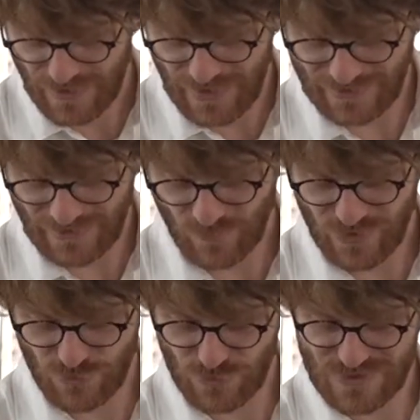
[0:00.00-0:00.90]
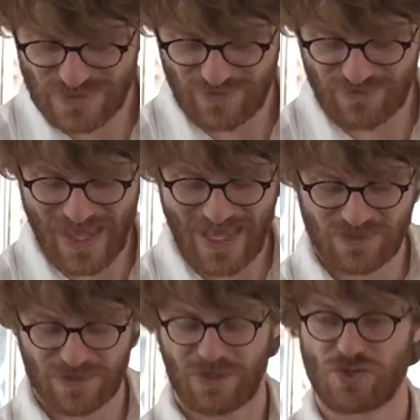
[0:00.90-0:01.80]
And then we use
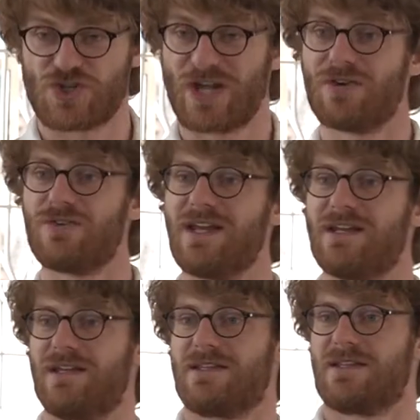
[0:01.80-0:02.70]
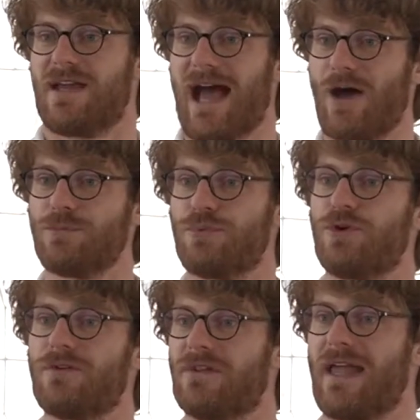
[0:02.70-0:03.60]
that generated
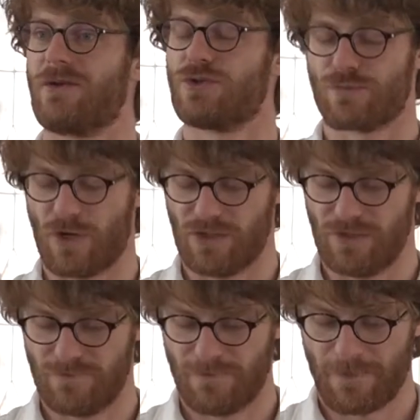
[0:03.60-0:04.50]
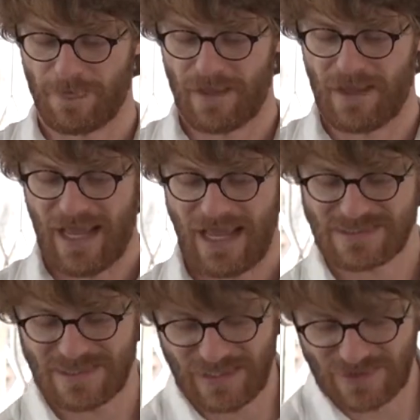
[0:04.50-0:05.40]
output of a language model
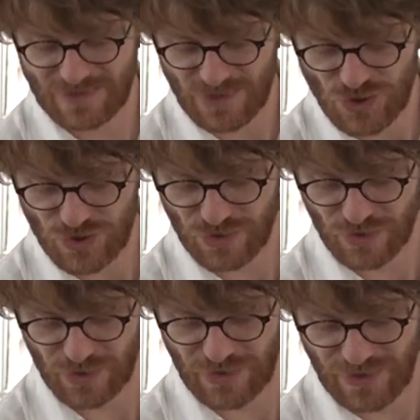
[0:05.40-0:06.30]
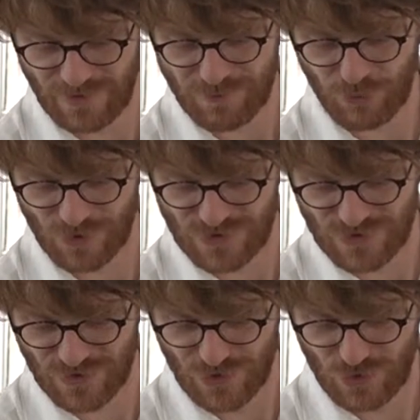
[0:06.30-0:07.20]
as an additional
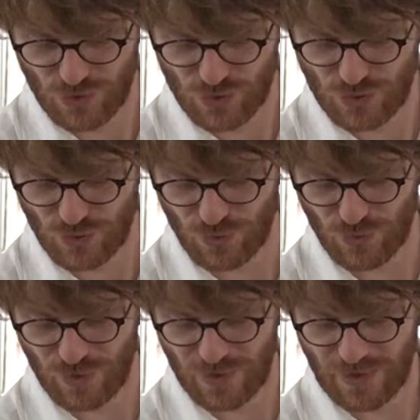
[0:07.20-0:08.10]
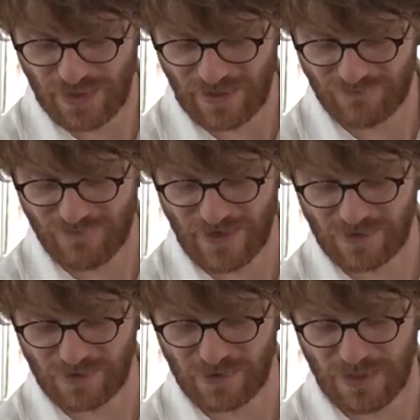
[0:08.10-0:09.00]
input to a
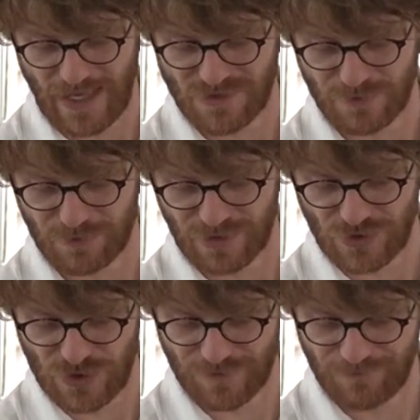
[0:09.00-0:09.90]
final answer prediction.